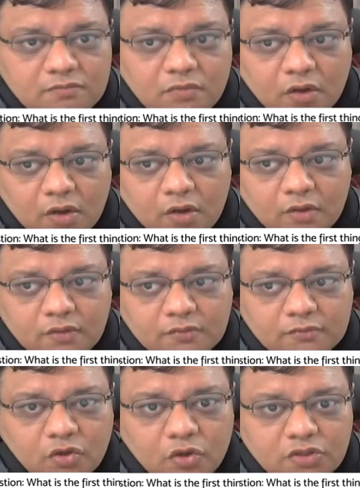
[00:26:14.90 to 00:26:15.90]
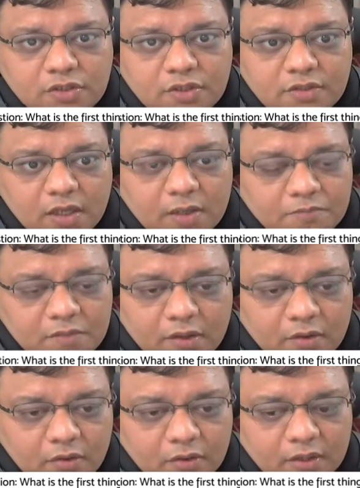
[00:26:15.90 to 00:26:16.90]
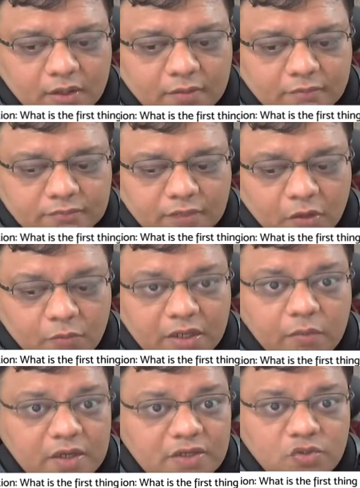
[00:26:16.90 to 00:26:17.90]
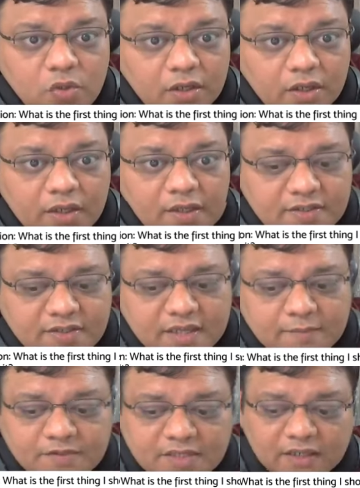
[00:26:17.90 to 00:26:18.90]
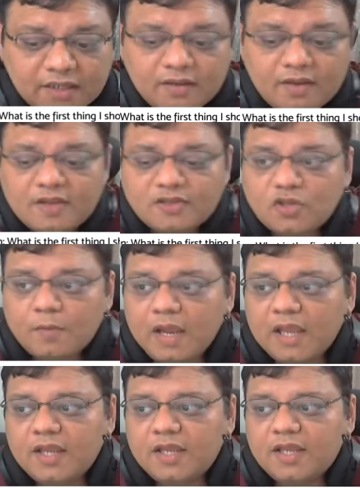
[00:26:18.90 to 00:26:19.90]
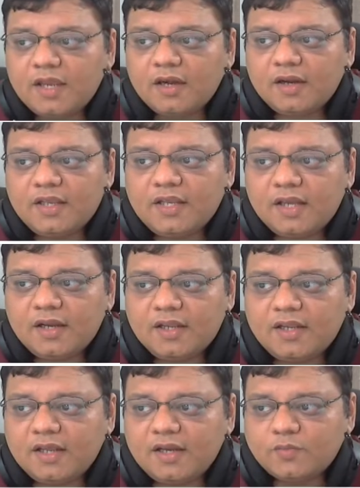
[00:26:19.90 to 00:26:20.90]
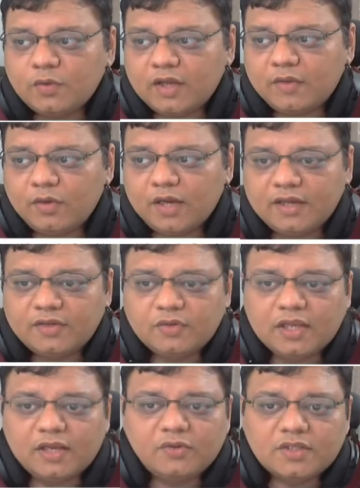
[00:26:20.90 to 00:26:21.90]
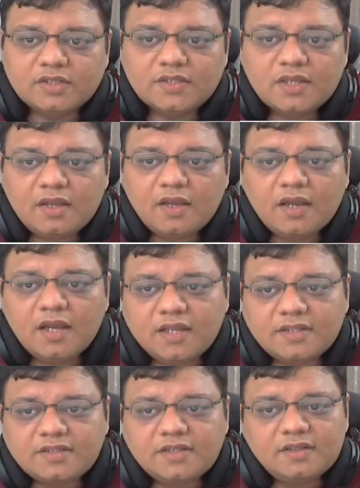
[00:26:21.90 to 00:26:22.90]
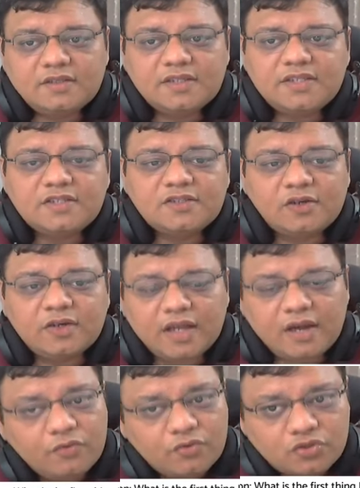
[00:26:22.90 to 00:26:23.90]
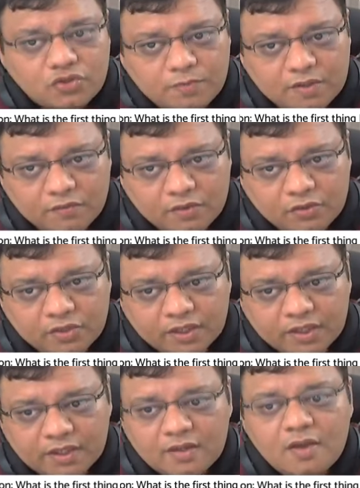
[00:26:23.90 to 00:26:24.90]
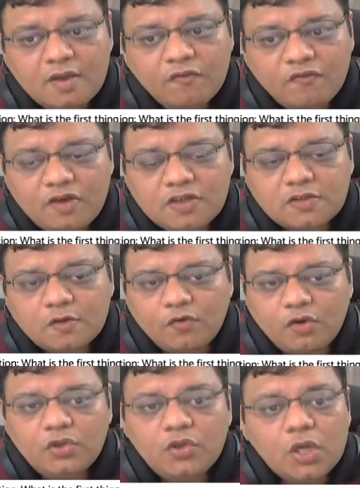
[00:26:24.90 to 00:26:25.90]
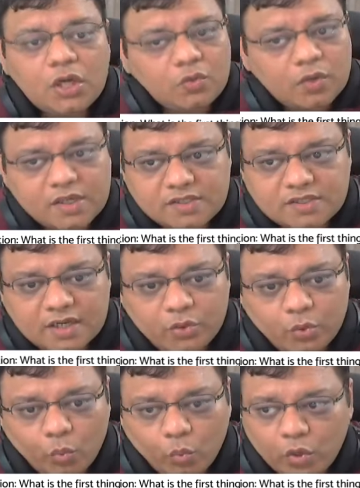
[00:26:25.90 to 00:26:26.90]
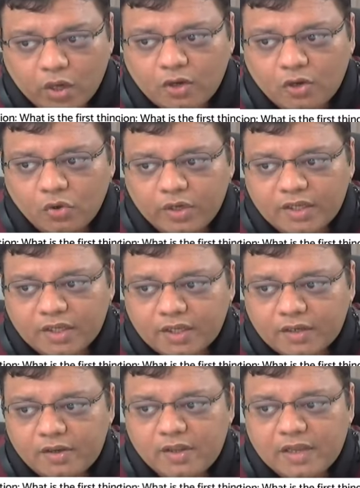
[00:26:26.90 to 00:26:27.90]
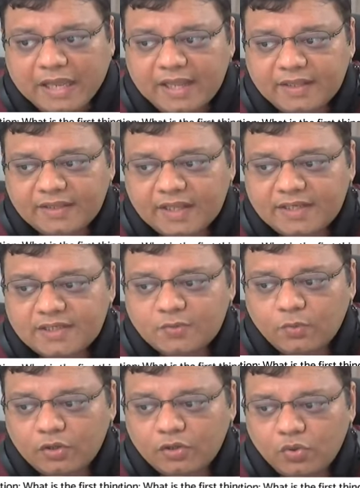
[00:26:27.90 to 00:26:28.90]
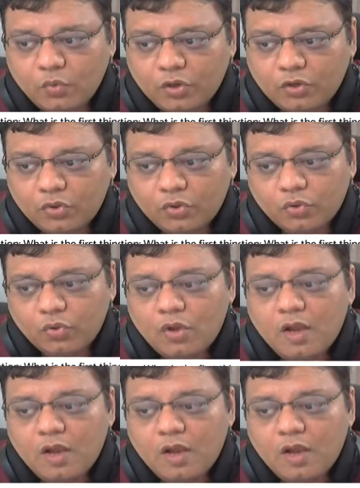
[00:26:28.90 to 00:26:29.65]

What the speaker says: on cost on how many queries you are running in the same setting. So my here is what I would like to tell you this. Guys, this is not how you should be evaluating it. First of all, you need to understand your workload here, and that is what you want to do.